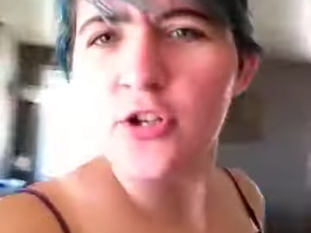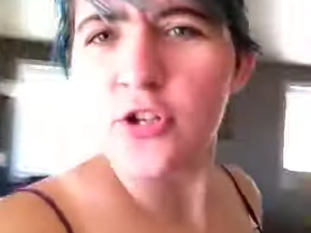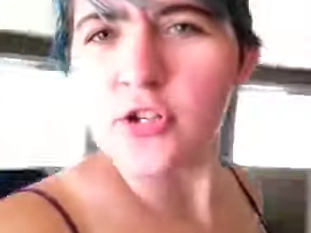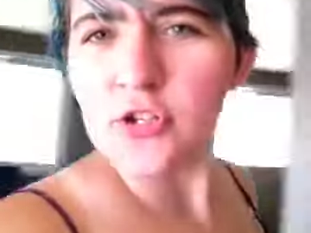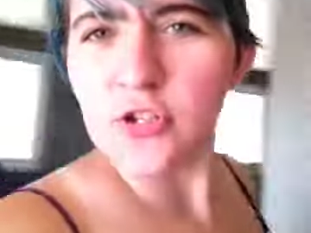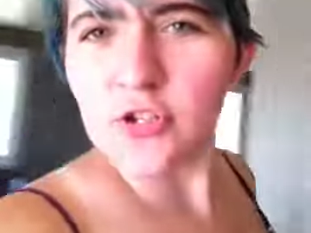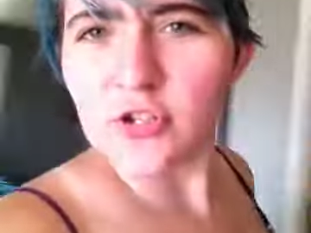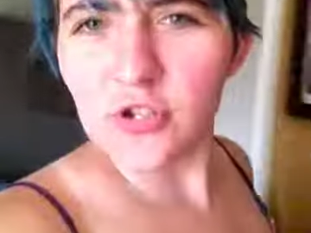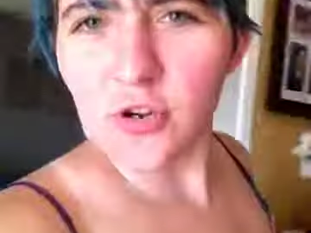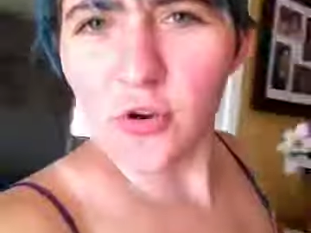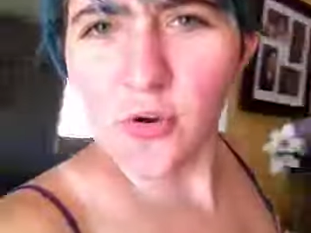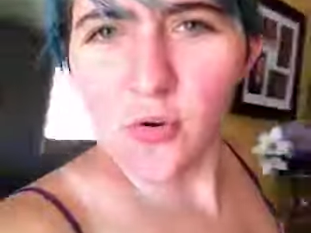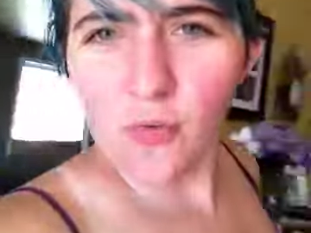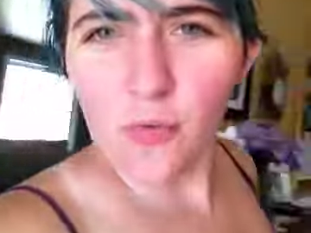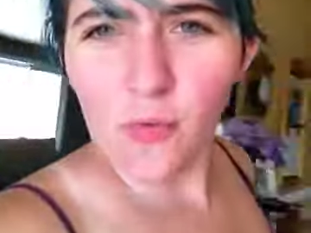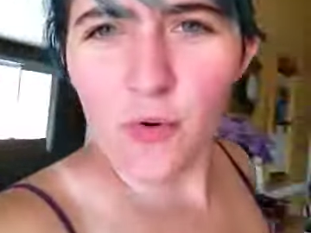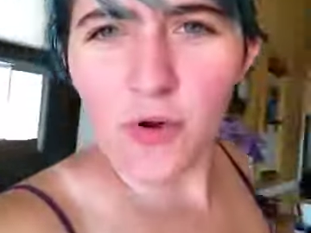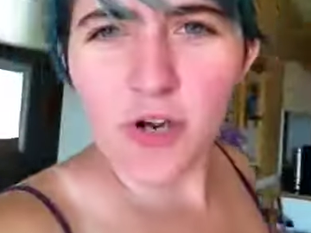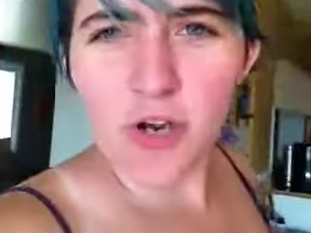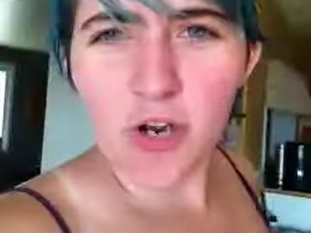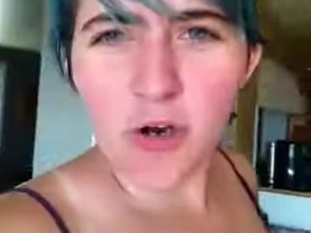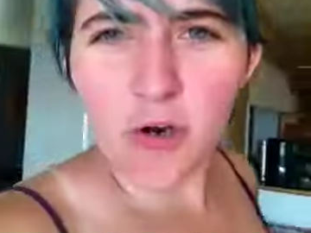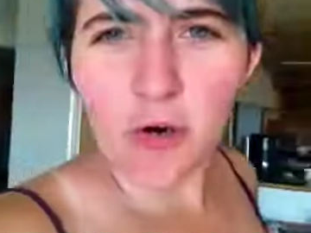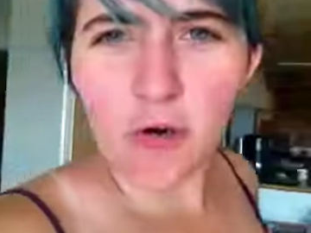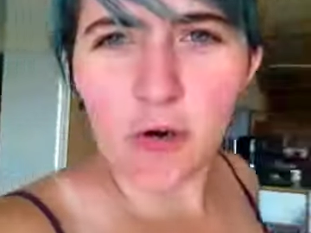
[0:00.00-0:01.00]
So what
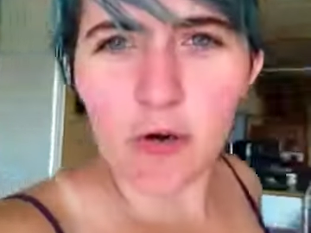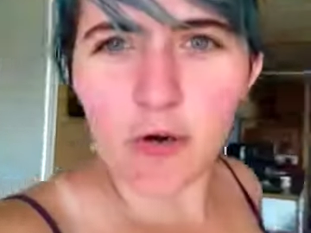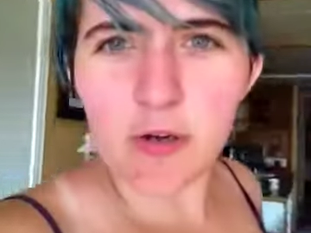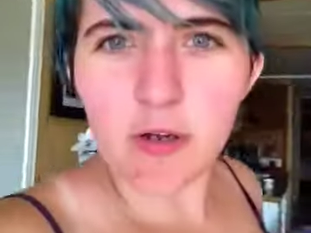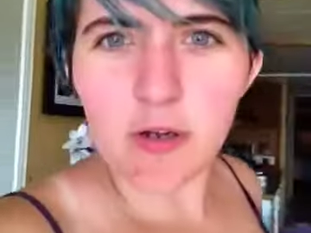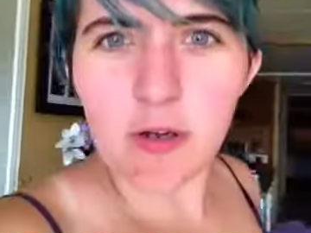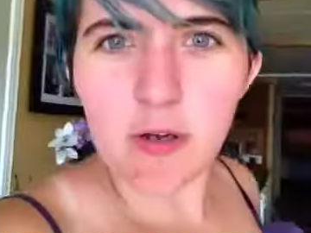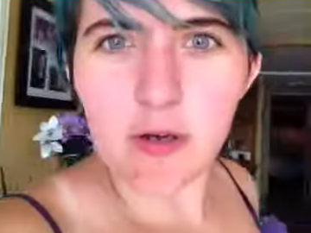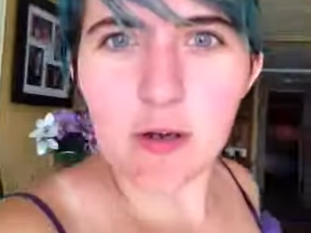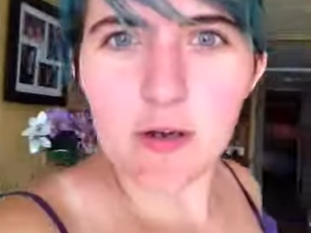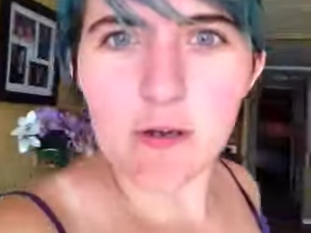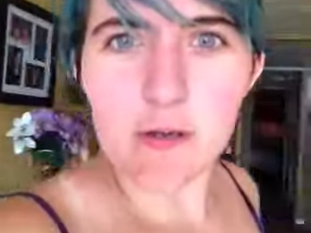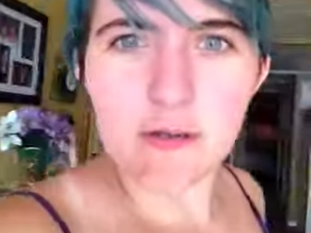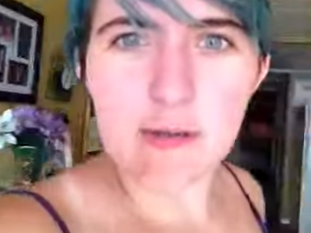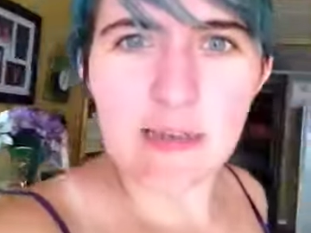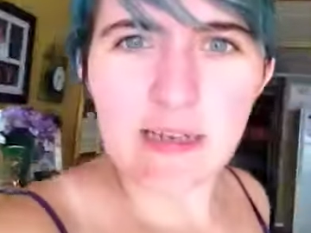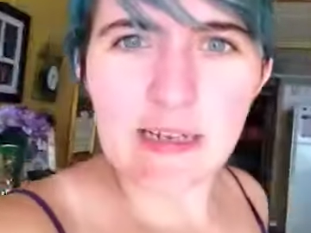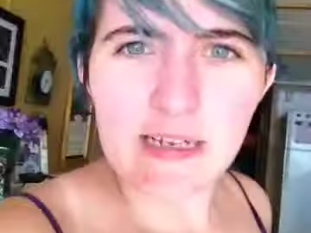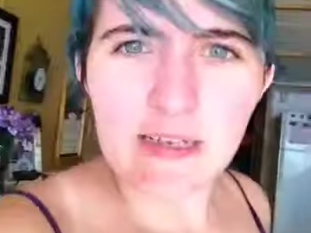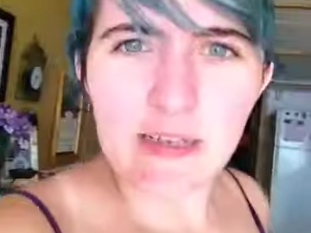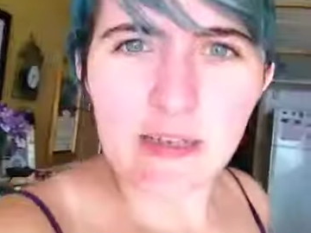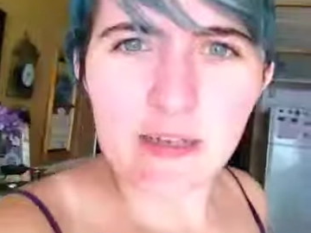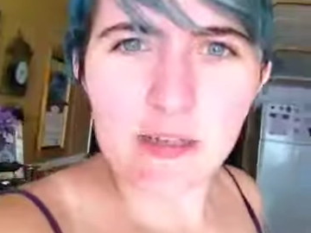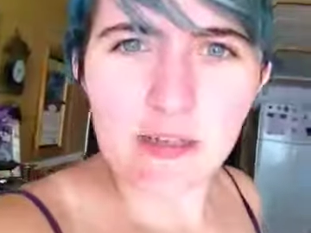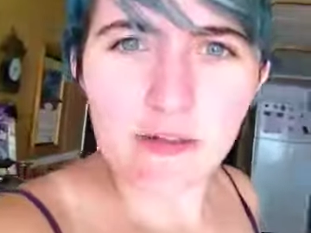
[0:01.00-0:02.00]
I heard uh,
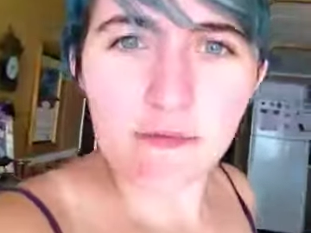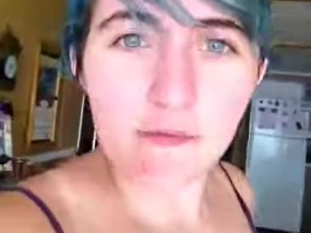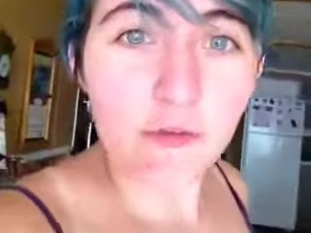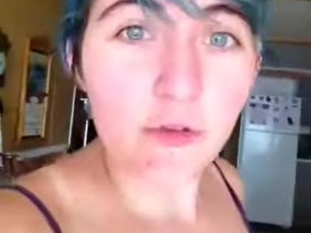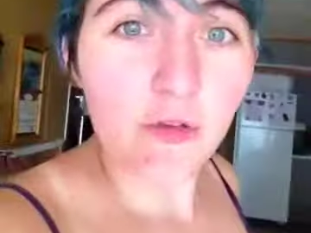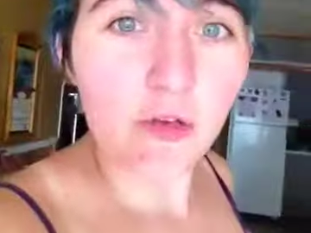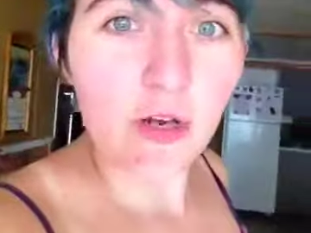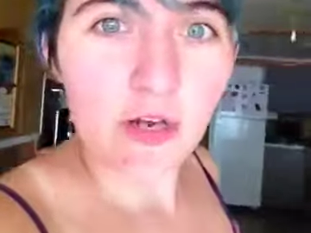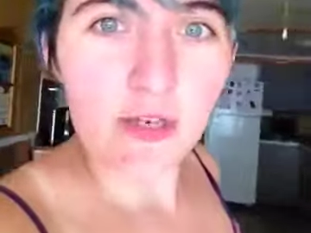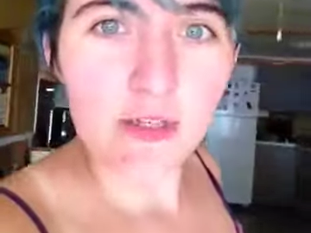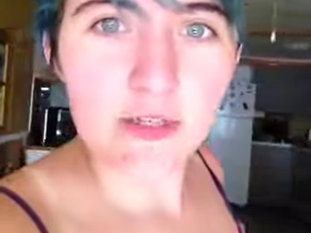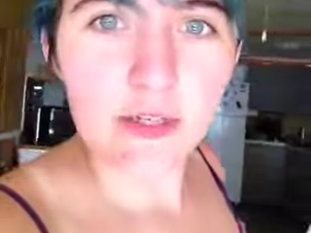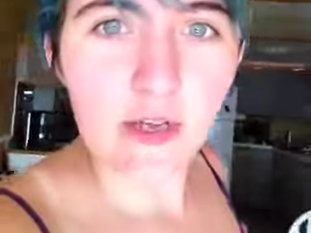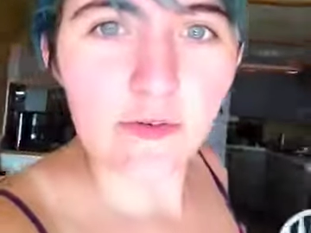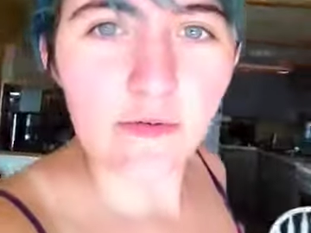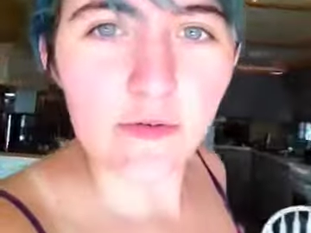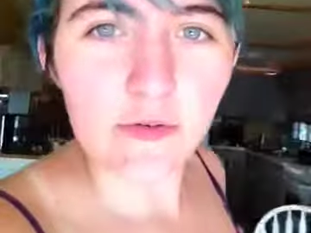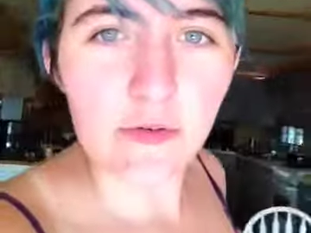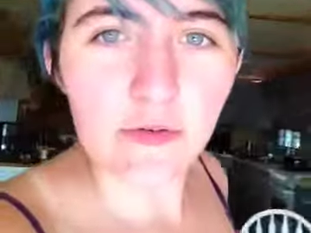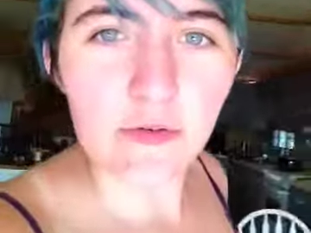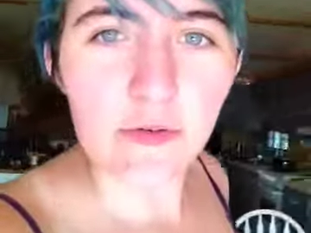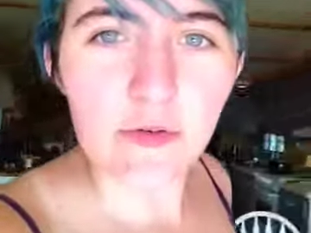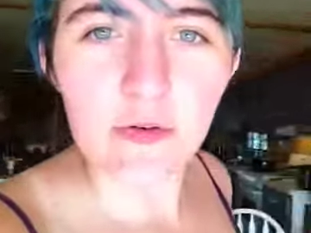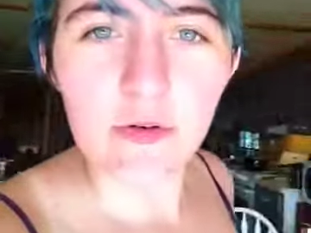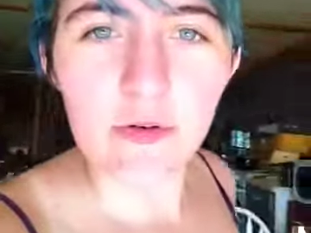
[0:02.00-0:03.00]
lately, if you guys haven't
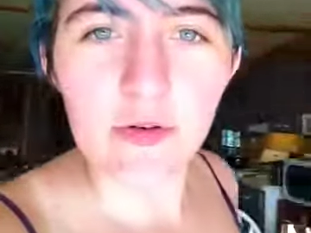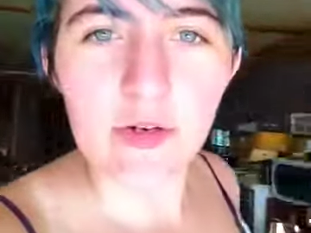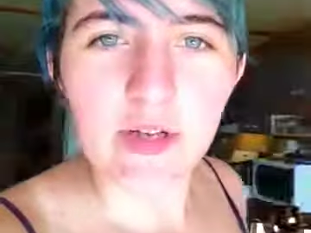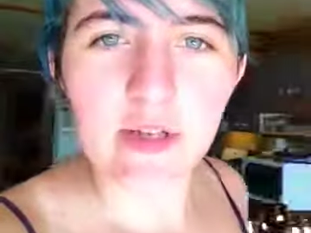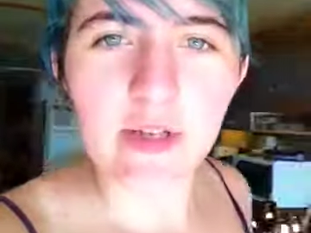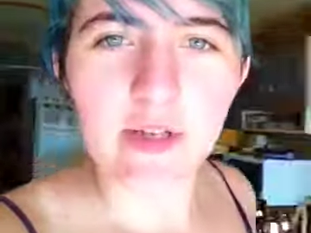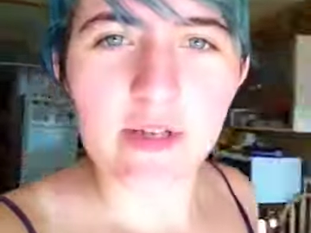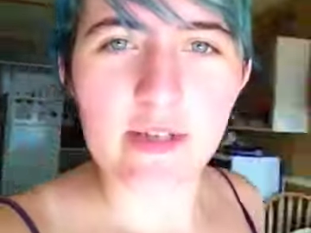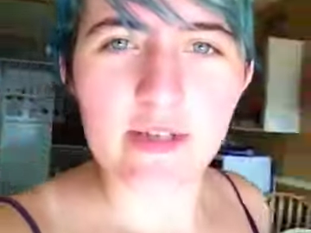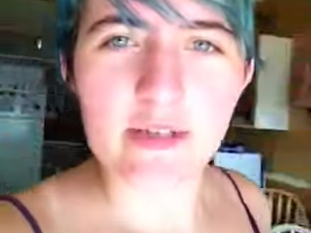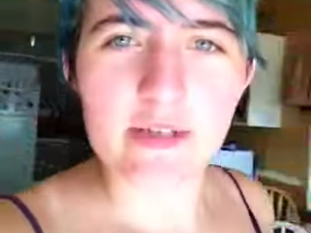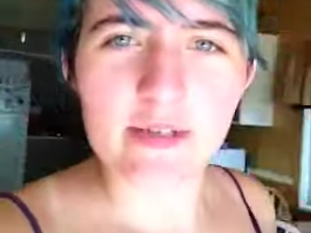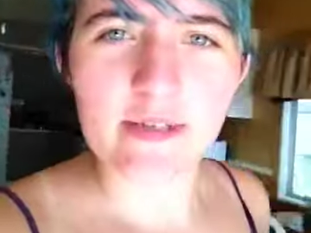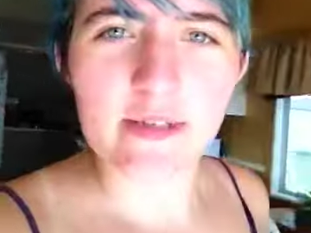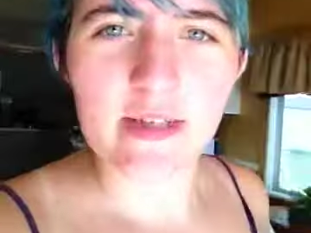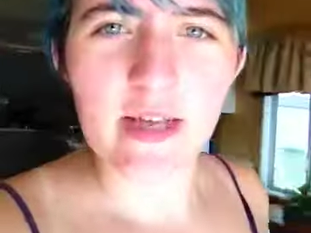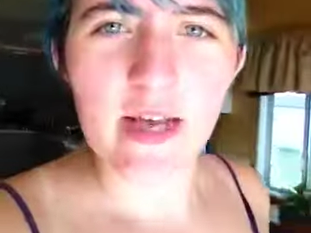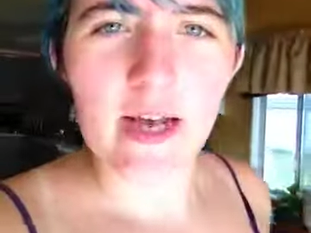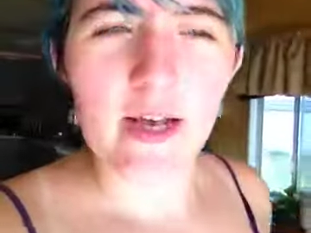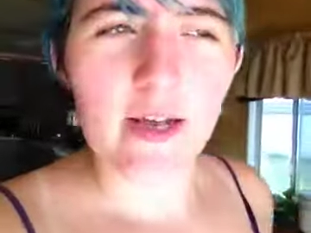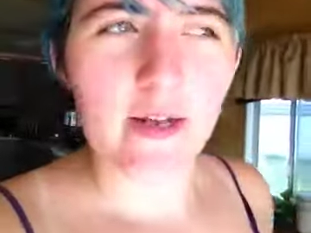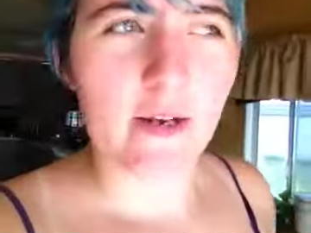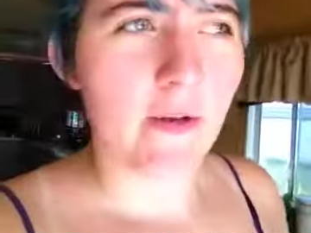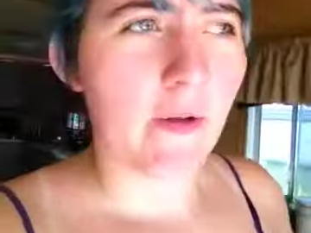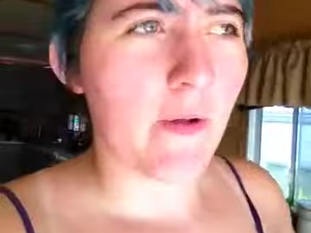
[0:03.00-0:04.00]
heard, is
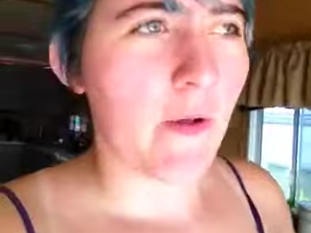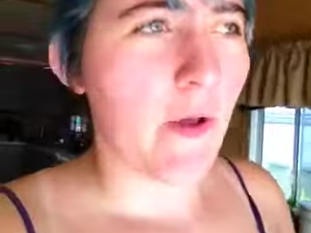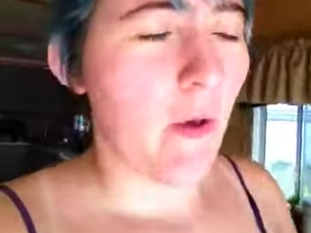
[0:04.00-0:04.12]
that